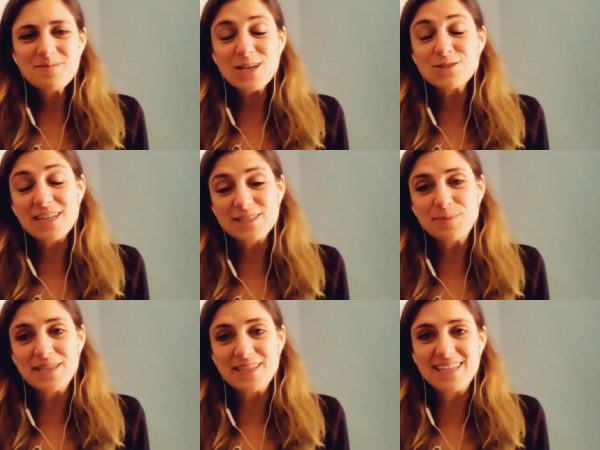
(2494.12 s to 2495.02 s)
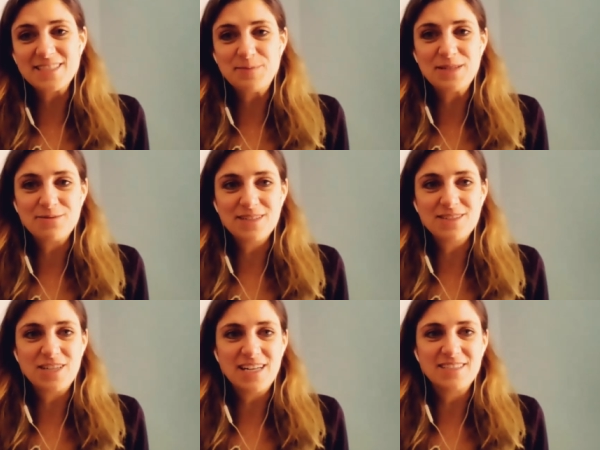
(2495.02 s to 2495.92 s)
So yeah, it's been a real
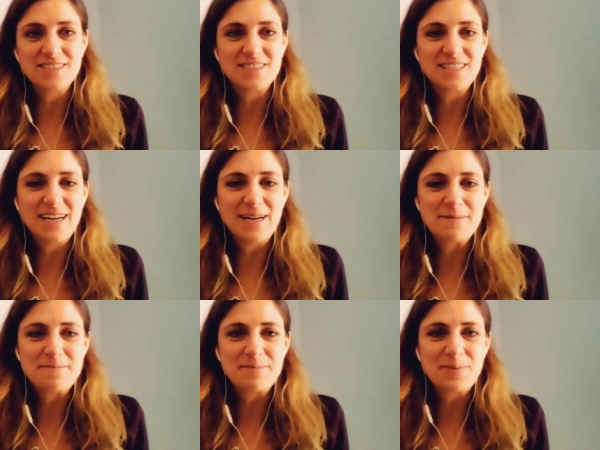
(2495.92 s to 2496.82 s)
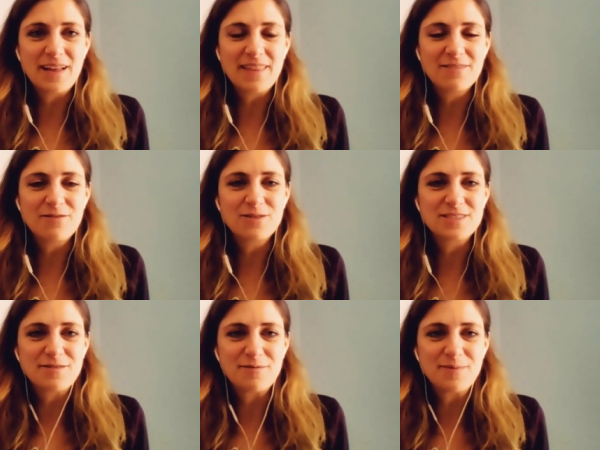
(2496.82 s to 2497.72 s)
challenge. But I think folks
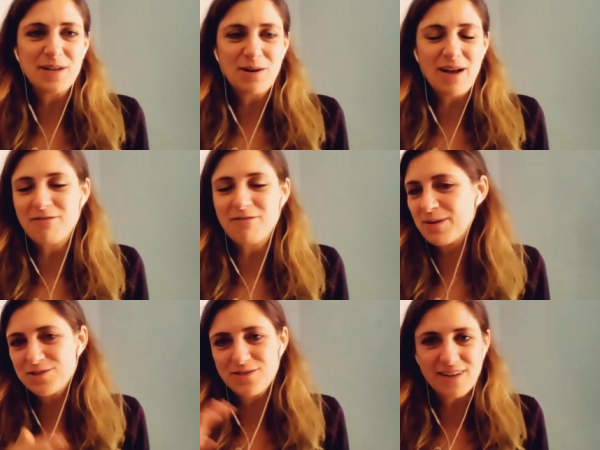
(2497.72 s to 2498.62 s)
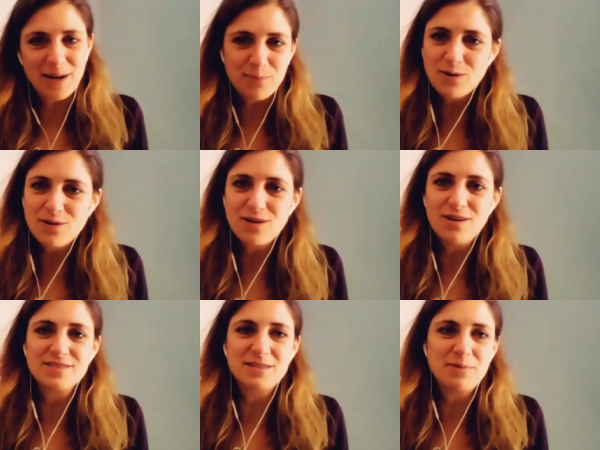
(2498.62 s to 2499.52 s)
have, you know, everybody's sort of got
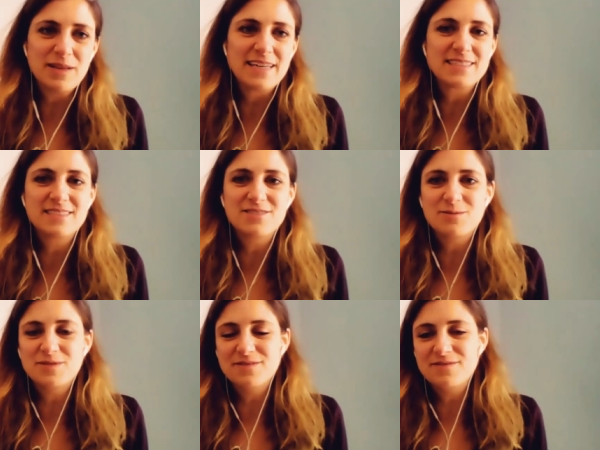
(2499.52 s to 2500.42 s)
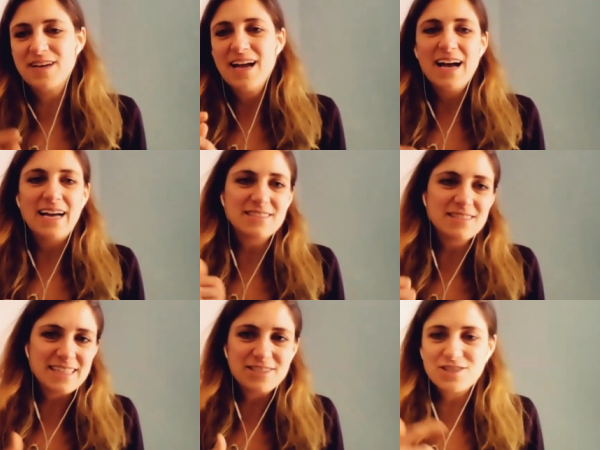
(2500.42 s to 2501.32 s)
protocols in place in terms of
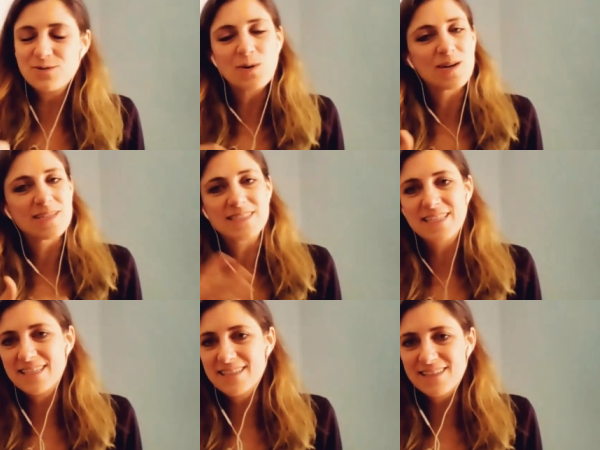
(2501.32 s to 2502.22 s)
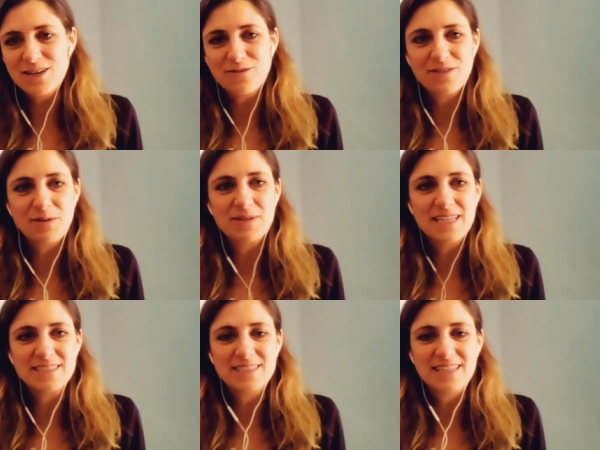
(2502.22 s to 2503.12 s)
isolation, quarantine, you know, frequent
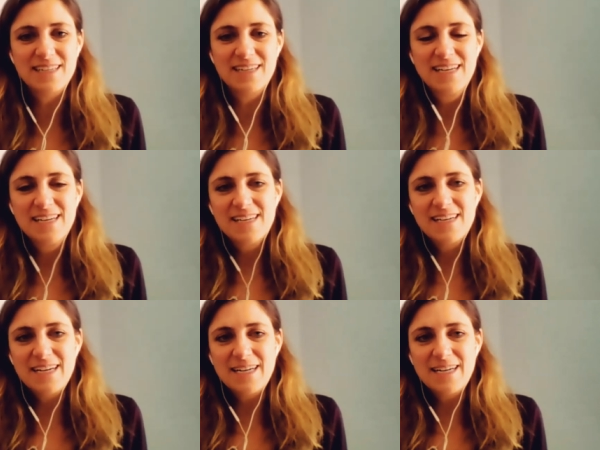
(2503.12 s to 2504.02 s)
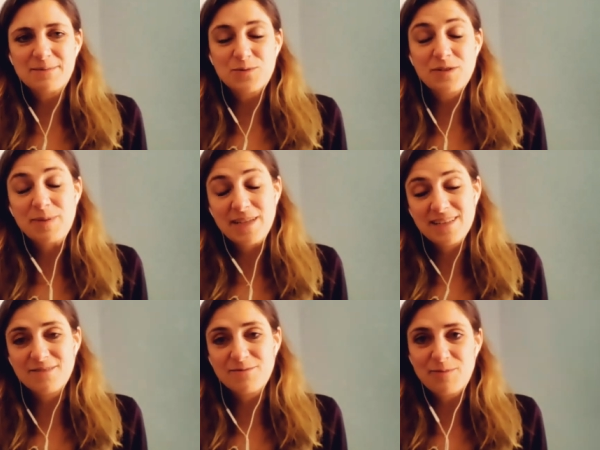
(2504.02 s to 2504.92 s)
testing. So we've
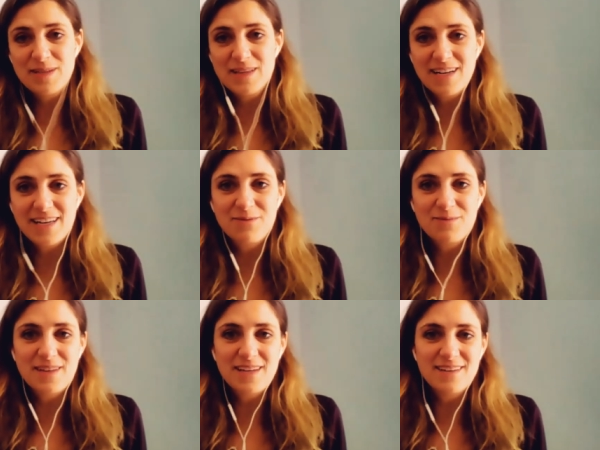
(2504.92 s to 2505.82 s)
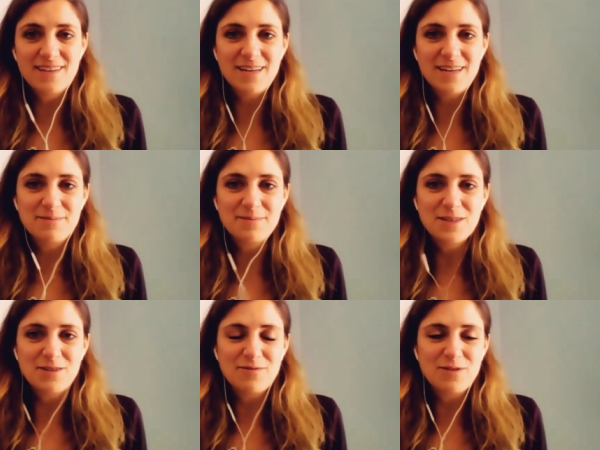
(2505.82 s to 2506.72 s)
been lucky that you
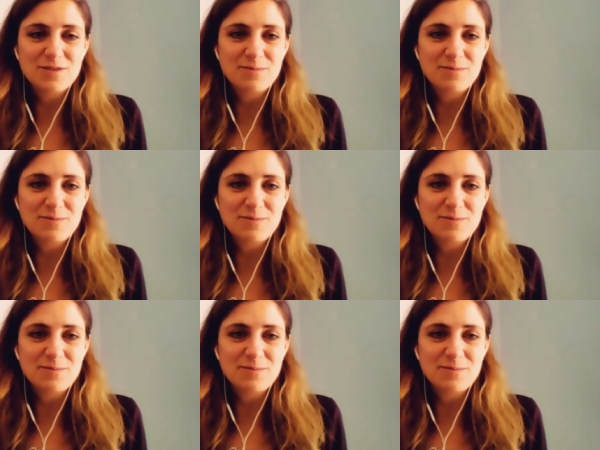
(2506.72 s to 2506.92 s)
know, folks have